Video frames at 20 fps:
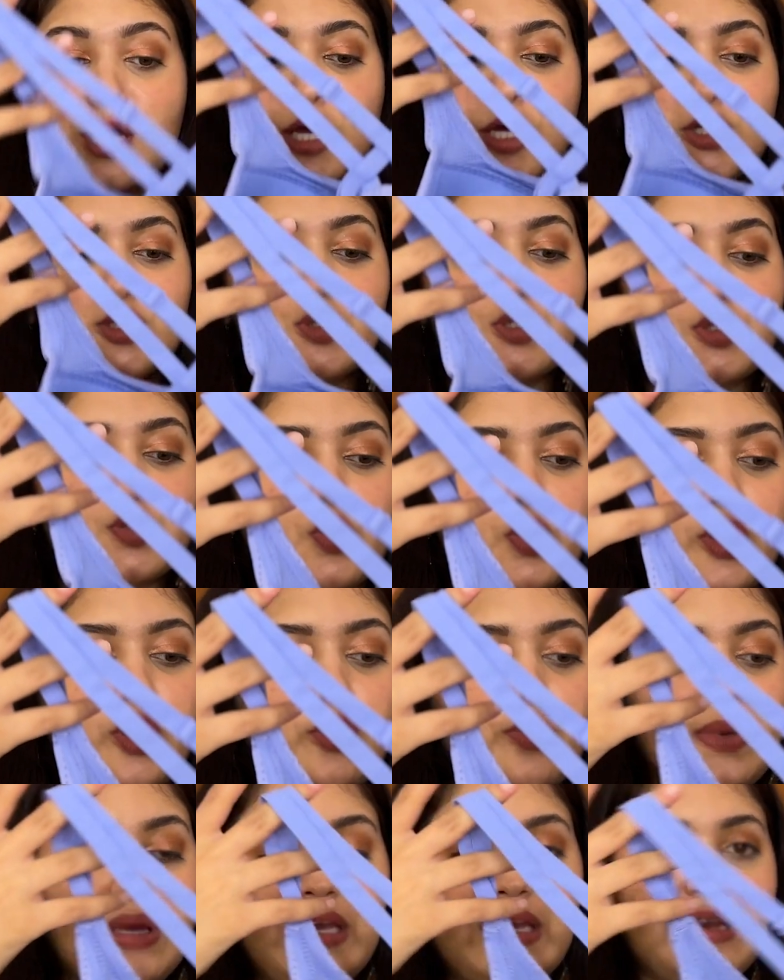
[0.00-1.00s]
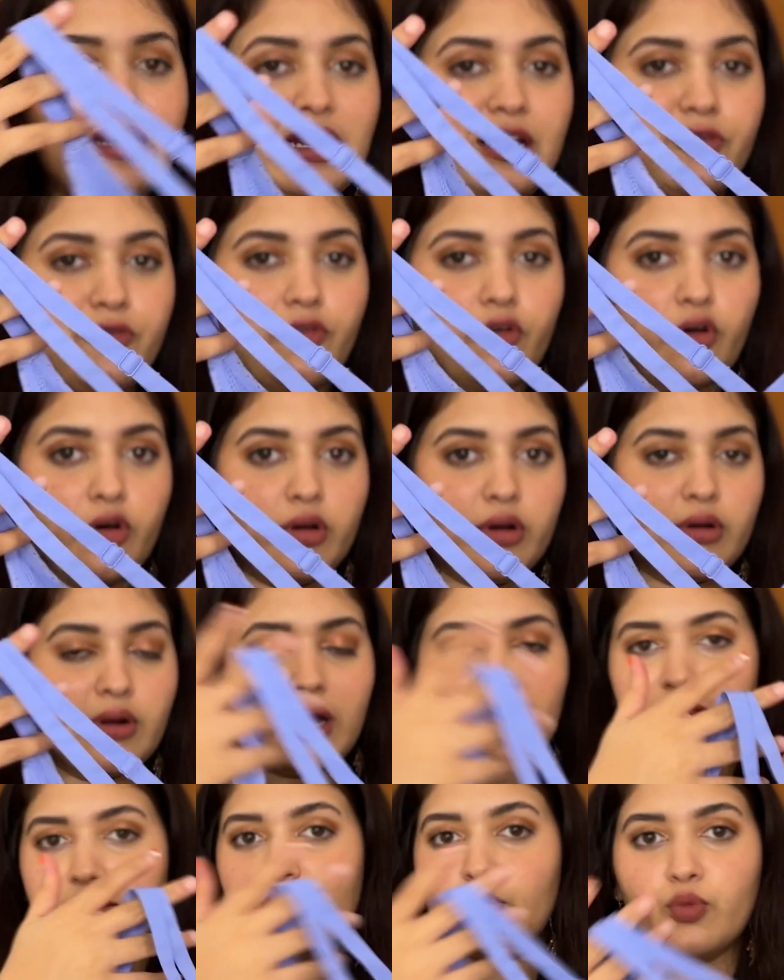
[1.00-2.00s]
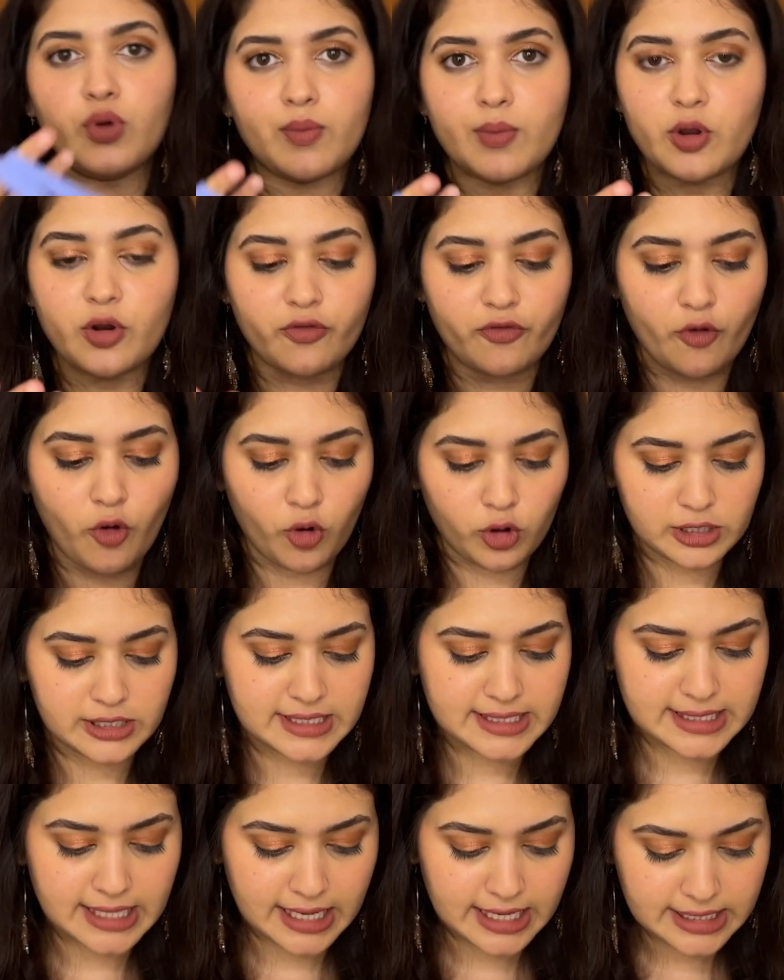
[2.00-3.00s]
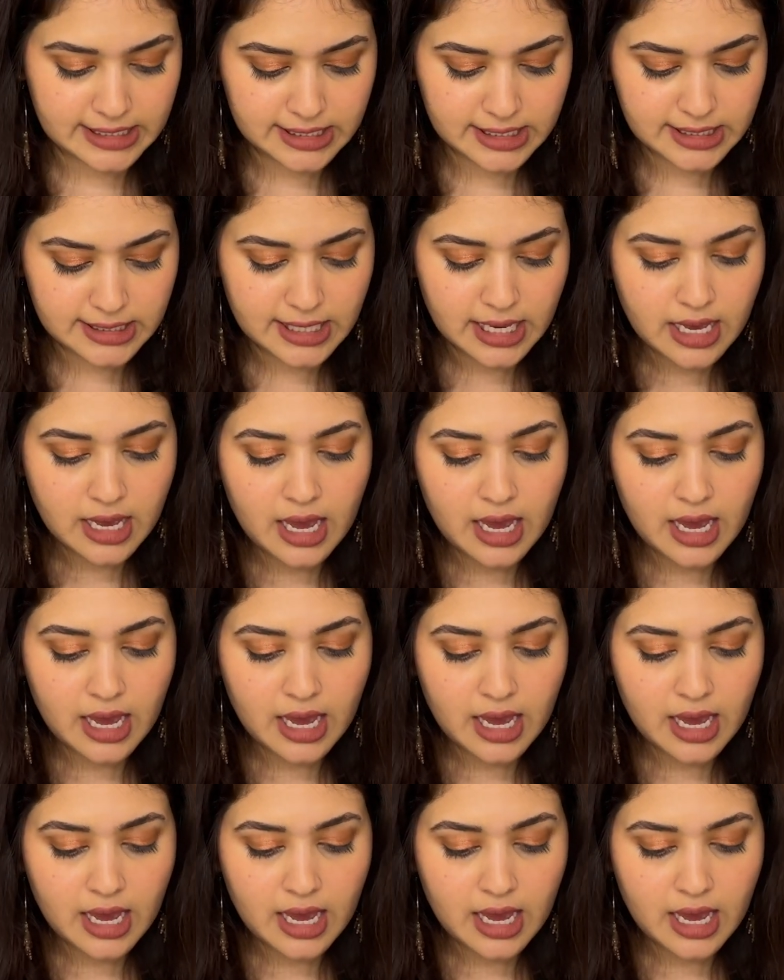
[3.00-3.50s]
so it's going to be great for, I think, women of all sizes.